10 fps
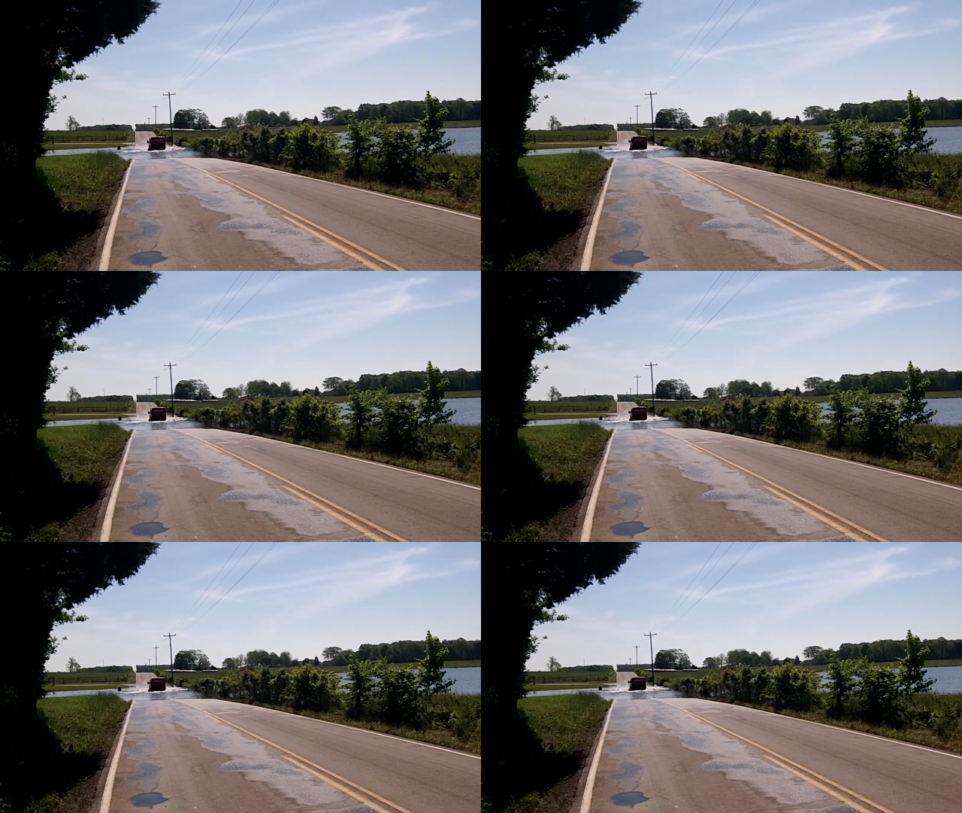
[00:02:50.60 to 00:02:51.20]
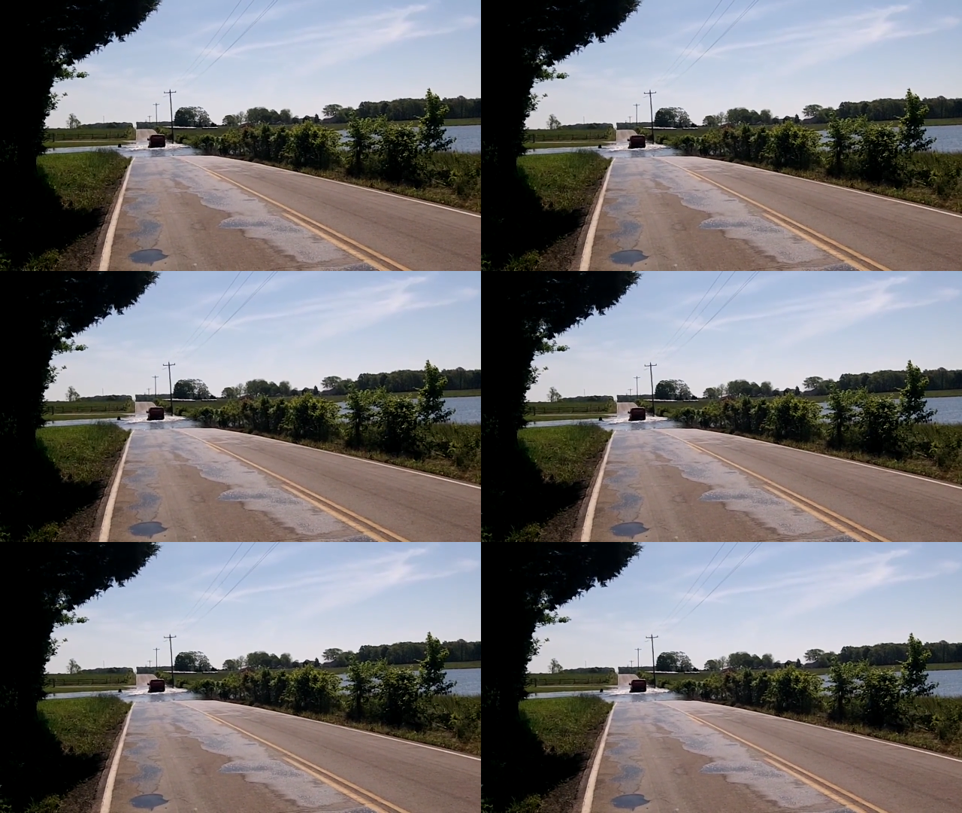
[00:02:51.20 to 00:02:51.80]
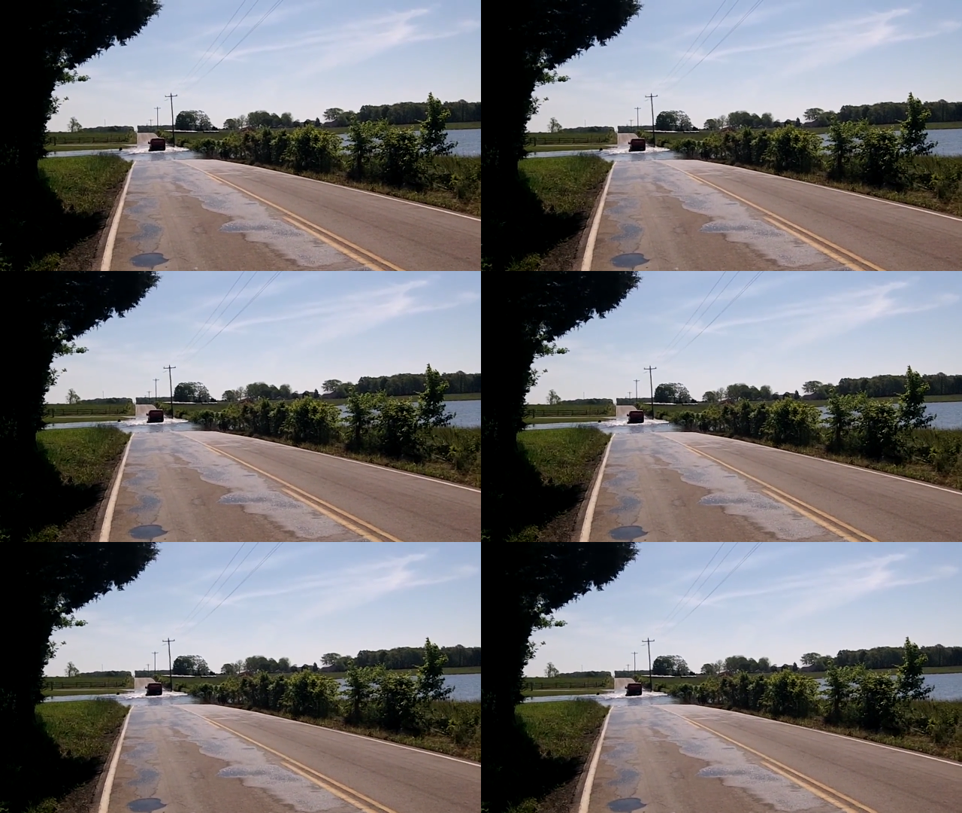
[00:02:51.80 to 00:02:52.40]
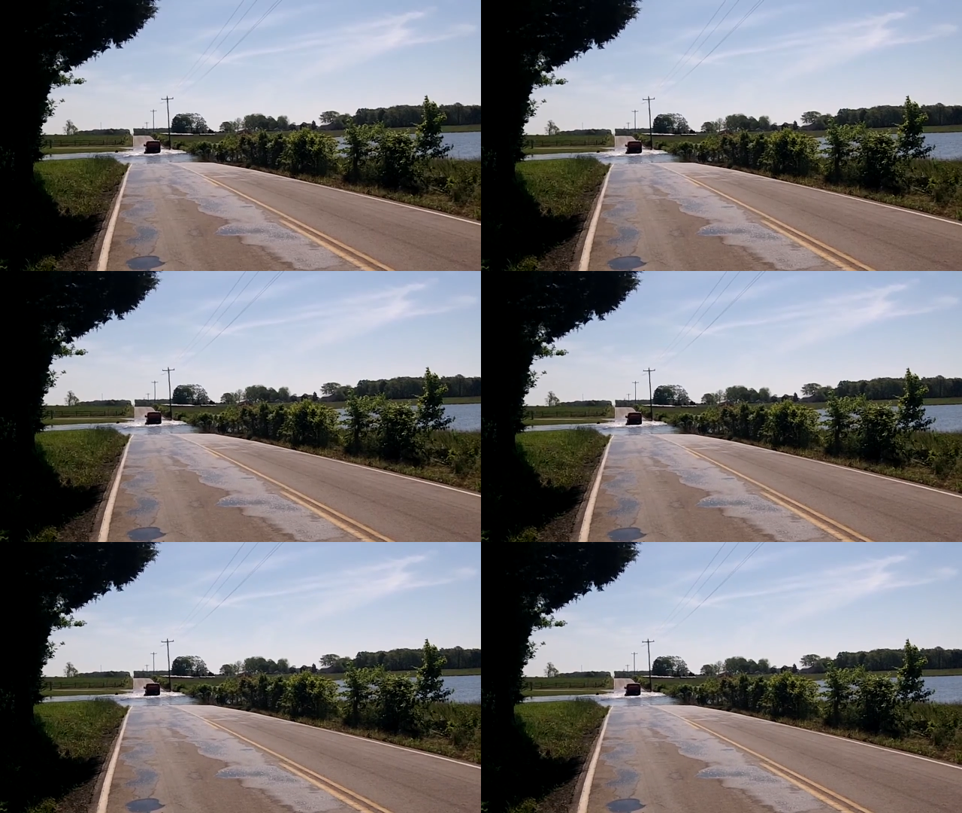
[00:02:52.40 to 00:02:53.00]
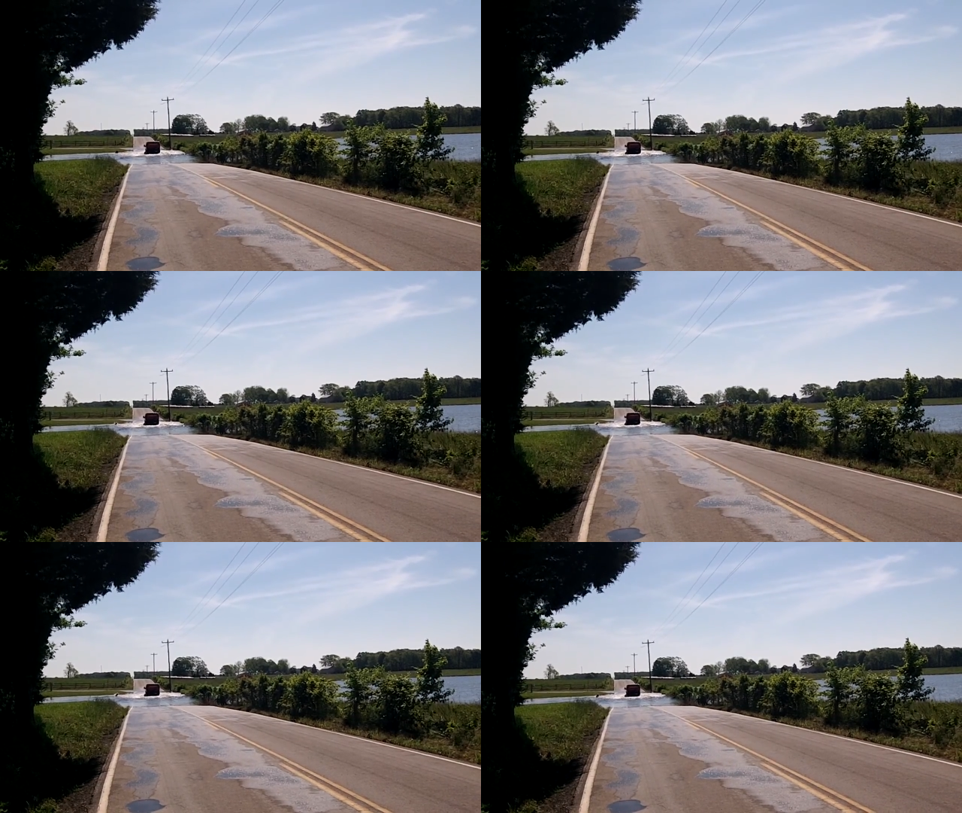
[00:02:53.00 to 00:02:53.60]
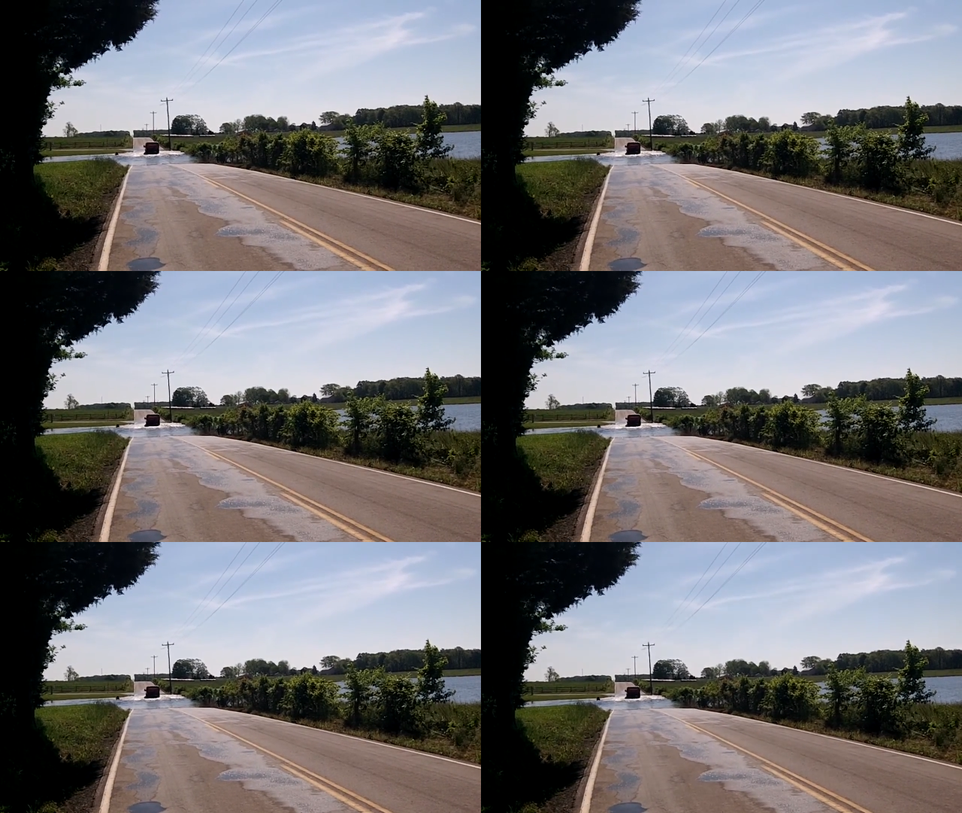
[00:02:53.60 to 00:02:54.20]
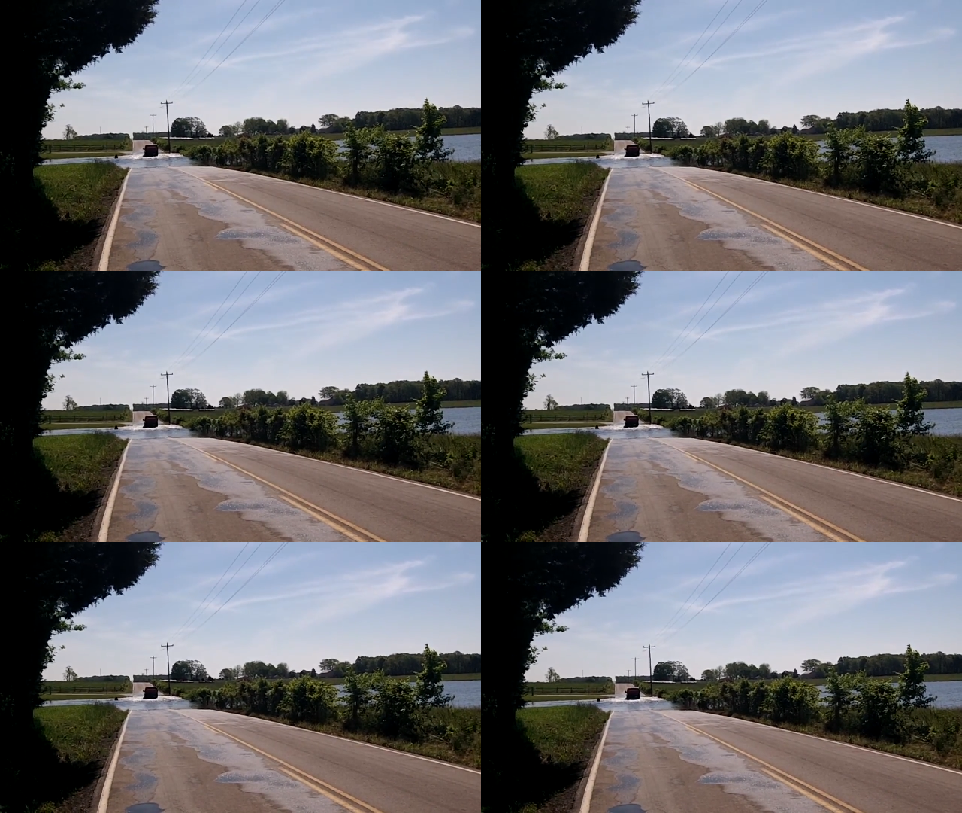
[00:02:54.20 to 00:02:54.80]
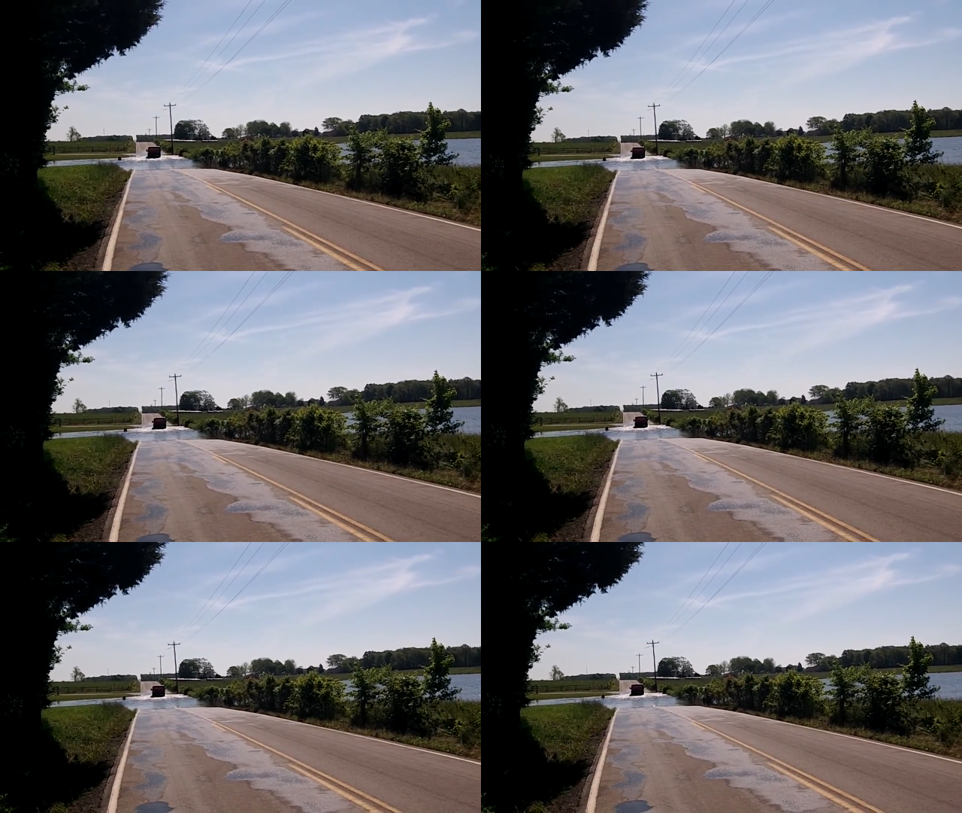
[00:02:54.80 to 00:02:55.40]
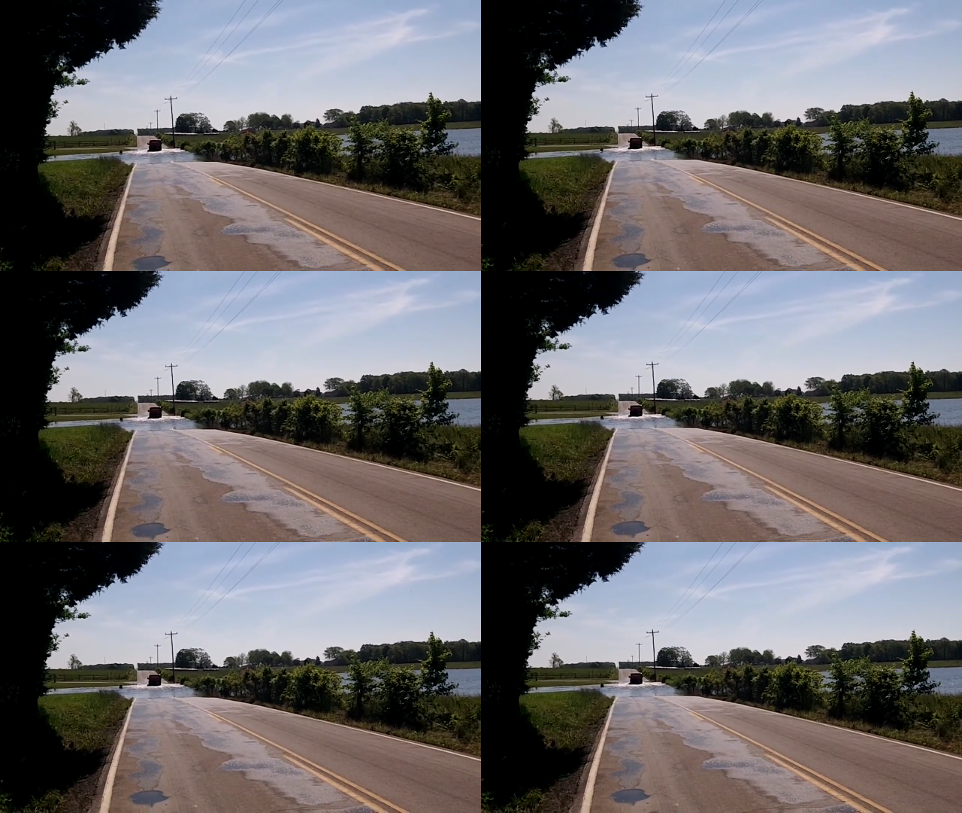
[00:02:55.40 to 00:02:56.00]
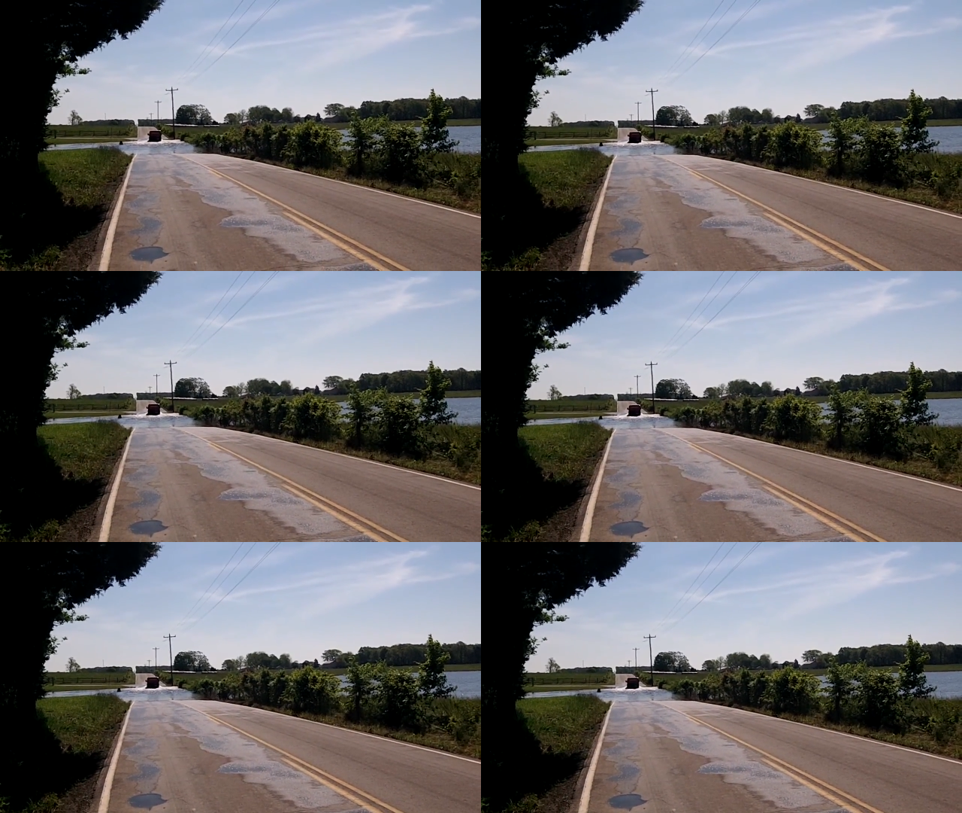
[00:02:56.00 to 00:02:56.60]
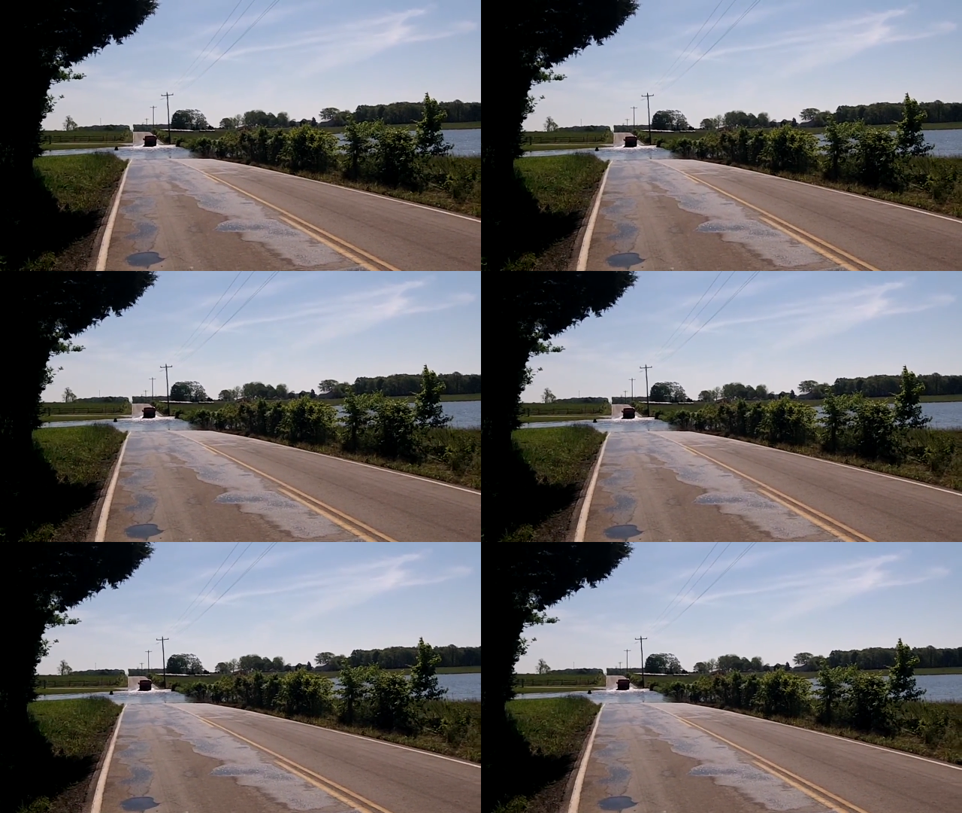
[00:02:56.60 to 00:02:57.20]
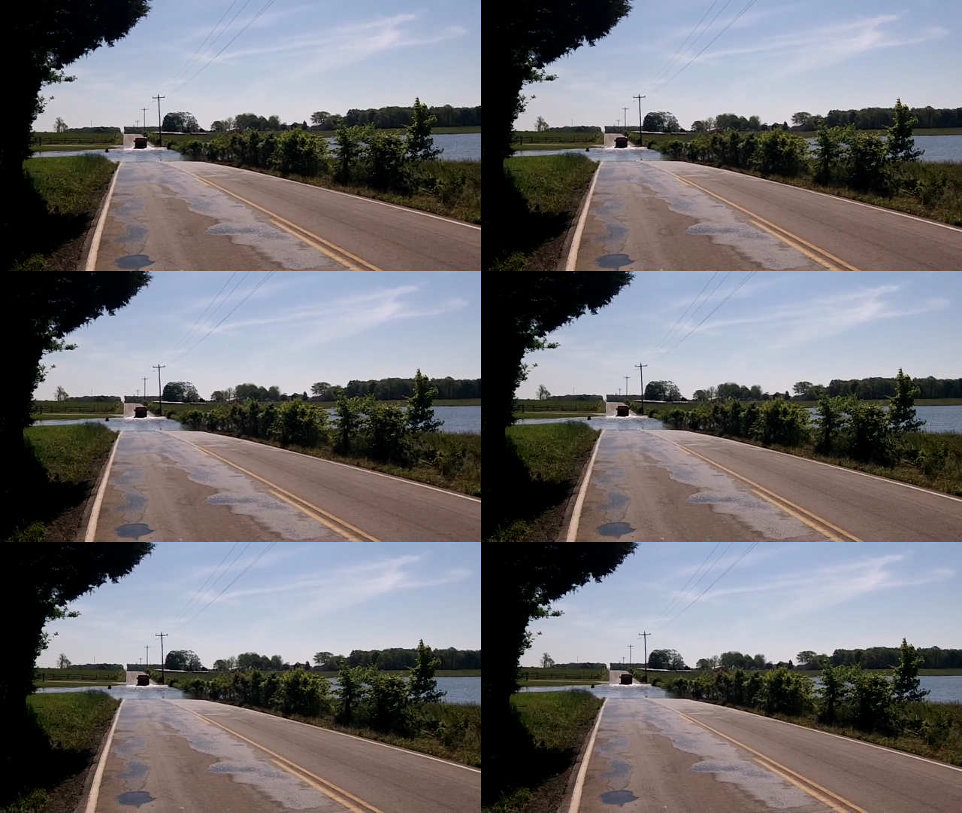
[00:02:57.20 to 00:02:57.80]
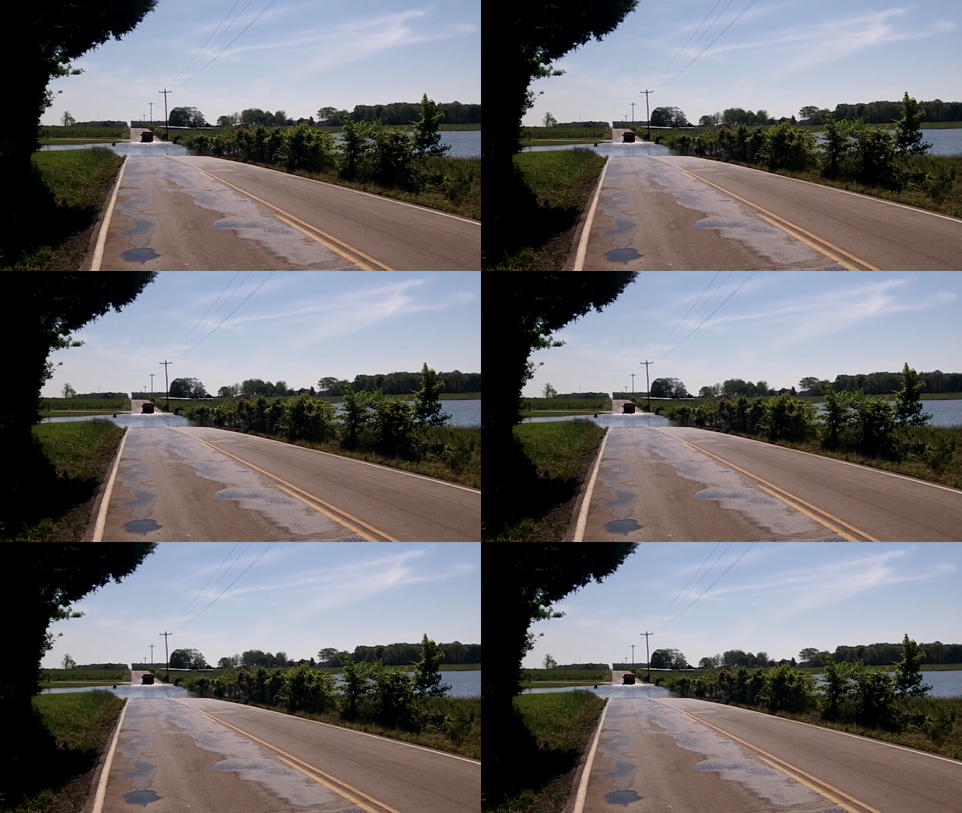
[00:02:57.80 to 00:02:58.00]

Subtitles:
(no speaker visible)